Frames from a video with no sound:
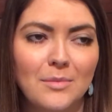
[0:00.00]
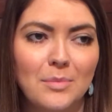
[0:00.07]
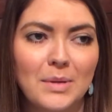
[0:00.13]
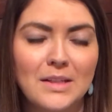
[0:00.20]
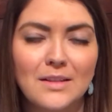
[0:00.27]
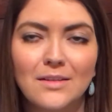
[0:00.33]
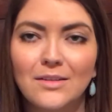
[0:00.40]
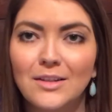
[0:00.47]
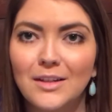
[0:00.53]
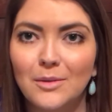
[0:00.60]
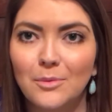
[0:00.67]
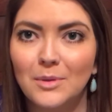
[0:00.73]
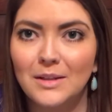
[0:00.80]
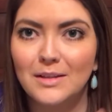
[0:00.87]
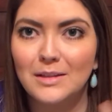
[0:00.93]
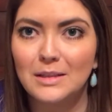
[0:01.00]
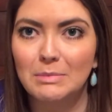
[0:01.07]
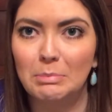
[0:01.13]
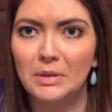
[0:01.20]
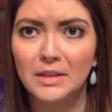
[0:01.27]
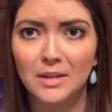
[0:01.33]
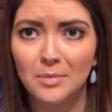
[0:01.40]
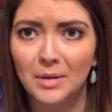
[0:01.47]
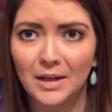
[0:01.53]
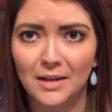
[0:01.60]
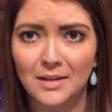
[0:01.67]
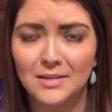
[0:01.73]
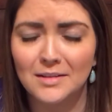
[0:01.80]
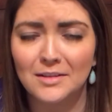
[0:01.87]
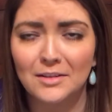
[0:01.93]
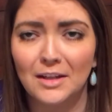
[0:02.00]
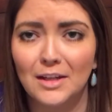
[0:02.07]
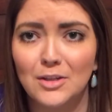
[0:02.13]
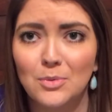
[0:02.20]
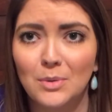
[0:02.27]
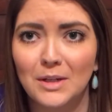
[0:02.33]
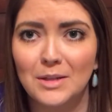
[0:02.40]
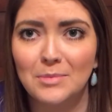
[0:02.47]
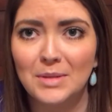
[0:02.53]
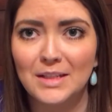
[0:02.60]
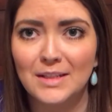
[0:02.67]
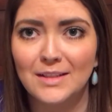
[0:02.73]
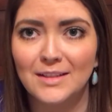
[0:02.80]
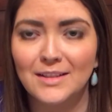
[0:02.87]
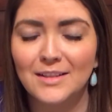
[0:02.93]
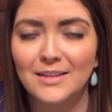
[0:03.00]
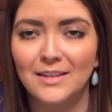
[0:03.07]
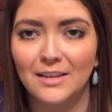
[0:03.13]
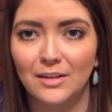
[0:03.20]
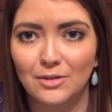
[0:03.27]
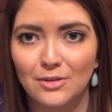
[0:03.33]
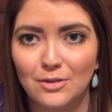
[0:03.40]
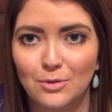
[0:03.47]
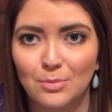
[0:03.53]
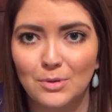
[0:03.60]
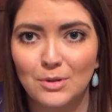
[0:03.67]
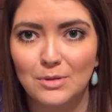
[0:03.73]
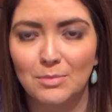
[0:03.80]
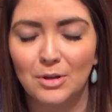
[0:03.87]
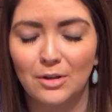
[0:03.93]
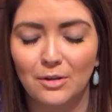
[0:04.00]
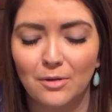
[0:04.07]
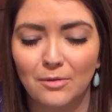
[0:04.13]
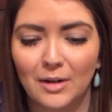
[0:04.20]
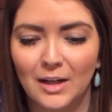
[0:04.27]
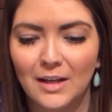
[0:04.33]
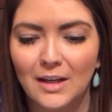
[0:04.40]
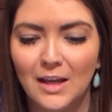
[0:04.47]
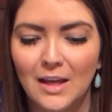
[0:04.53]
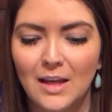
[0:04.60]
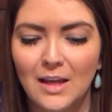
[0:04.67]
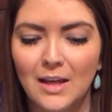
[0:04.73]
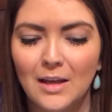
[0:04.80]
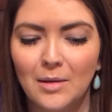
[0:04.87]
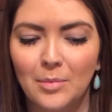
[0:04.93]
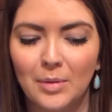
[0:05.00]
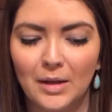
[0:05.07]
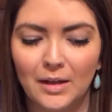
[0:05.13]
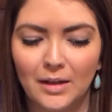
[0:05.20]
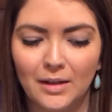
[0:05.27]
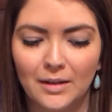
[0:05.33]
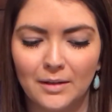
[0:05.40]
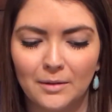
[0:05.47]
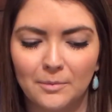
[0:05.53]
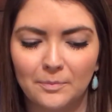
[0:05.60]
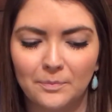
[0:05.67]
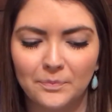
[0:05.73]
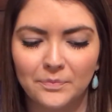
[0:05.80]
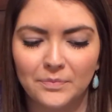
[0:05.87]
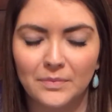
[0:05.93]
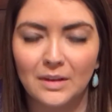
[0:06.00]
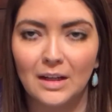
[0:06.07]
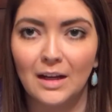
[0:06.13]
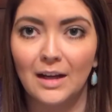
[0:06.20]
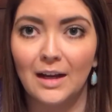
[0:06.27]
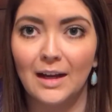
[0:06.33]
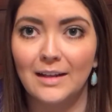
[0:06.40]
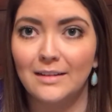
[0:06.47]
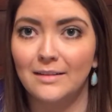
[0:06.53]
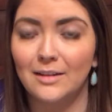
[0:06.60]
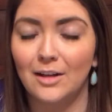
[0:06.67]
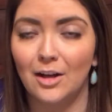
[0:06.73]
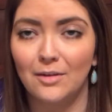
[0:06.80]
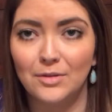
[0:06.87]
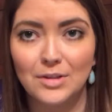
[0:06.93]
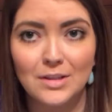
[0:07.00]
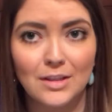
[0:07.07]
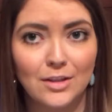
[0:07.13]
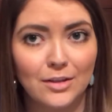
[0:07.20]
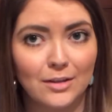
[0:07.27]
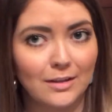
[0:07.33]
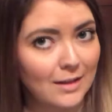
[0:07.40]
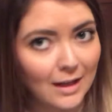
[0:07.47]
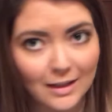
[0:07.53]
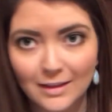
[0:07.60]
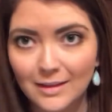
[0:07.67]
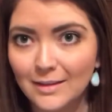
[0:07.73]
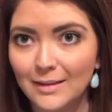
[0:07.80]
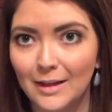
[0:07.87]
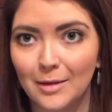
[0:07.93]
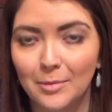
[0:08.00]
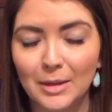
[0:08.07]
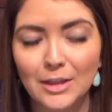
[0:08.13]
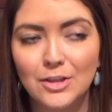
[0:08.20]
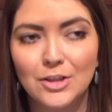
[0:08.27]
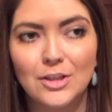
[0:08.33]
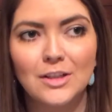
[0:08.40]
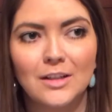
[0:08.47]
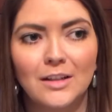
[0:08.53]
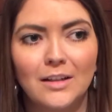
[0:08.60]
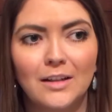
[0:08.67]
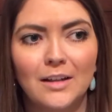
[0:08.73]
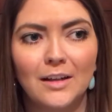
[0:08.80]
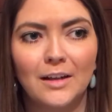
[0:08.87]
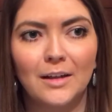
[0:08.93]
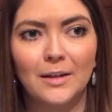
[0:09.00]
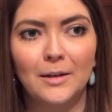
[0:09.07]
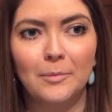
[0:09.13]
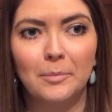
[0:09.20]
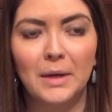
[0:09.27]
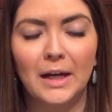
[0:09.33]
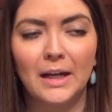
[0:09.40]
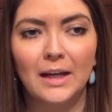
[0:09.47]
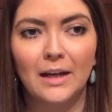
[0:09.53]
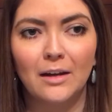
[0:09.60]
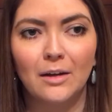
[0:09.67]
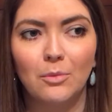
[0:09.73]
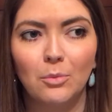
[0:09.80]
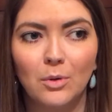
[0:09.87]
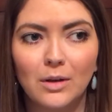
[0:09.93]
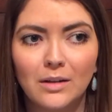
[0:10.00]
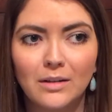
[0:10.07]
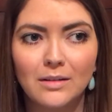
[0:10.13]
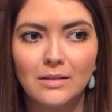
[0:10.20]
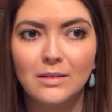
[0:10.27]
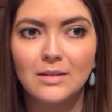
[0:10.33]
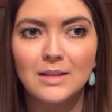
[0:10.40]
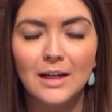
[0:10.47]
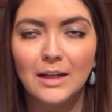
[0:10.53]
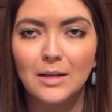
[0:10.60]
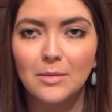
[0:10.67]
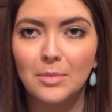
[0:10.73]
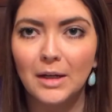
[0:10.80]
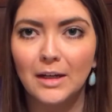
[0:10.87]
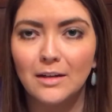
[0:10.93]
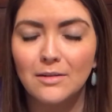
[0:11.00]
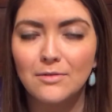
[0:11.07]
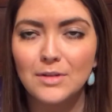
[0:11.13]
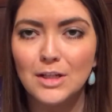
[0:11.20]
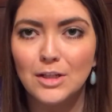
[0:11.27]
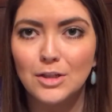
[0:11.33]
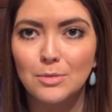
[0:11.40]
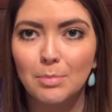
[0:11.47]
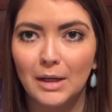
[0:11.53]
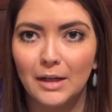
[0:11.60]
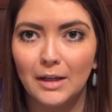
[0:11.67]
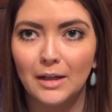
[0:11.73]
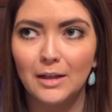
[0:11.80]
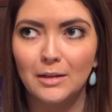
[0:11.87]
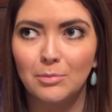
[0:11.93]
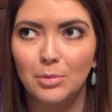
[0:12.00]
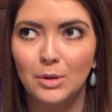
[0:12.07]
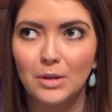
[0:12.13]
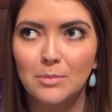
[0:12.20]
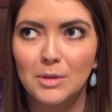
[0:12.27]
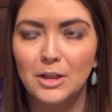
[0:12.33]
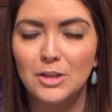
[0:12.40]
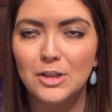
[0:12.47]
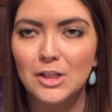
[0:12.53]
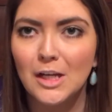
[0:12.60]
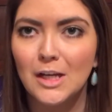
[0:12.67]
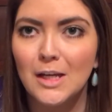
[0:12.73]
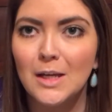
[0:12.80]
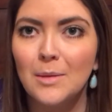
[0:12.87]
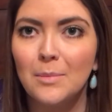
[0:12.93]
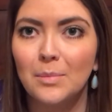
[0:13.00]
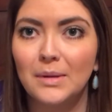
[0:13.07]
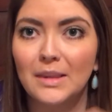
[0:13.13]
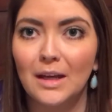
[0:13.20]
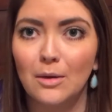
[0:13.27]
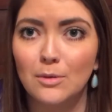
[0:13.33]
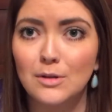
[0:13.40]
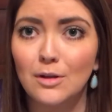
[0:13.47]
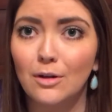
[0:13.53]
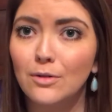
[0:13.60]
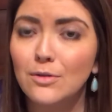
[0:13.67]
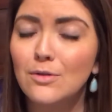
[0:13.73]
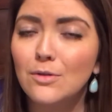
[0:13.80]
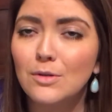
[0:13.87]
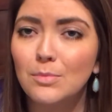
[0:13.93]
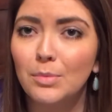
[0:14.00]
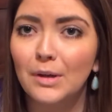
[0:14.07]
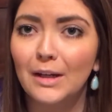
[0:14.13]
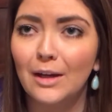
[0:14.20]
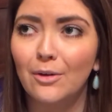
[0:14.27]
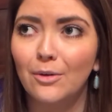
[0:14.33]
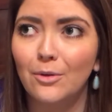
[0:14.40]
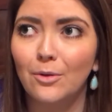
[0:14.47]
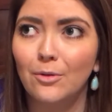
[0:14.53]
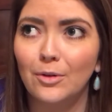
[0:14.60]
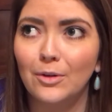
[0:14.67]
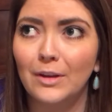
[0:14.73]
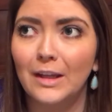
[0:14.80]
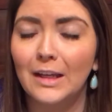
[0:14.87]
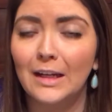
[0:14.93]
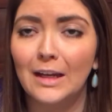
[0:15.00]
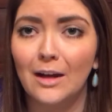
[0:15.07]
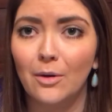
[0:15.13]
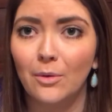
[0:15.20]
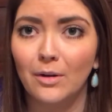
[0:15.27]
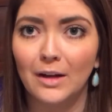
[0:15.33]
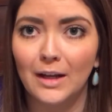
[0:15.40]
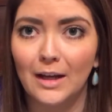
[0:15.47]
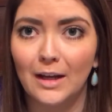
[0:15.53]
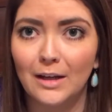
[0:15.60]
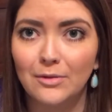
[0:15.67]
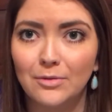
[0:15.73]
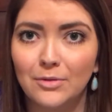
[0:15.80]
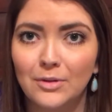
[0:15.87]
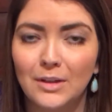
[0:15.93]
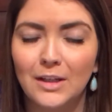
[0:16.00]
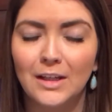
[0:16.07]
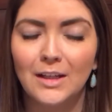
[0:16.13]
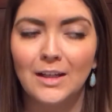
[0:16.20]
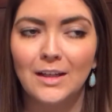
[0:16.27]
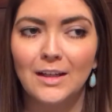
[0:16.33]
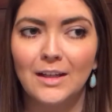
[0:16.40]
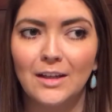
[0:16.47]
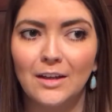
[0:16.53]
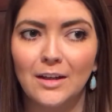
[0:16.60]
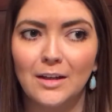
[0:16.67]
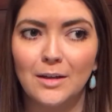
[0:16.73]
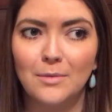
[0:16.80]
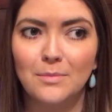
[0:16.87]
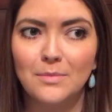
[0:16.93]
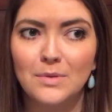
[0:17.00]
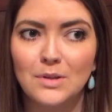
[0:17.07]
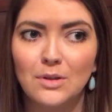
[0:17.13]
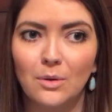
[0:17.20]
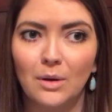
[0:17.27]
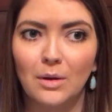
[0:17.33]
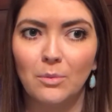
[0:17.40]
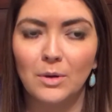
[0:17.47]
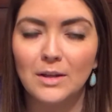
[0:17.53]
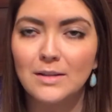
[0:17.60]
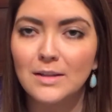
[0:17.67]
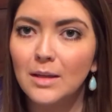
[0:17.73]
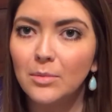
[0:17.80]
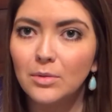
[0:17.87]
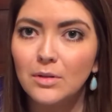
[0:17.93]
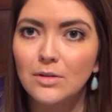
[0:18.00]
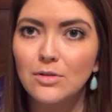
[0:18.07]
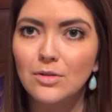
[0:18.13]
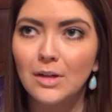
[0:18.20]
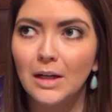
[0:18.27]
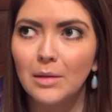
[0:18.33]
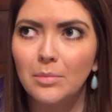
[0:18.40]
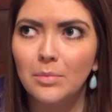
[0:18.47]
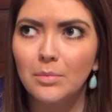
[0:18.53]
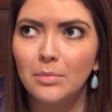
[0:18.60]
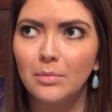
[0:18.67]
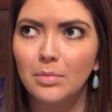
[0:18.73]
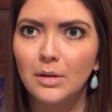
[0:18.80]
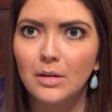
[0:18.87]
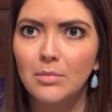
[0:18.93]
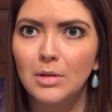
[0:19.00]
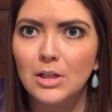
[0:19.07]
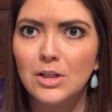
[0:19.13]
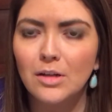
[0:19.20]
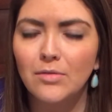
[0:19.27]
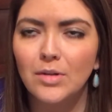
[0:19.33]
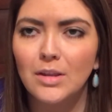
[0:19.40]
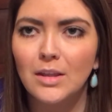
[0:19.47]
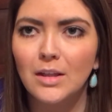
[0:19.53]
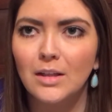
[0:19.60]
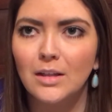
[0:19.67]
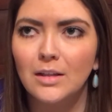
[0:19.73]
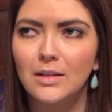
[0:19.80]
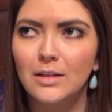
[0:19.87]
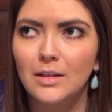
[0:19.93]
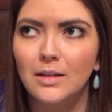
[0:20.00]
basically we split the pies into like 20 pieces, and they're super small already. But I obviously could not eat that much. I had one tiny bite of each pie pretty much, but that was also spread out over like an hour and a half. So I was able to try pretty much everything.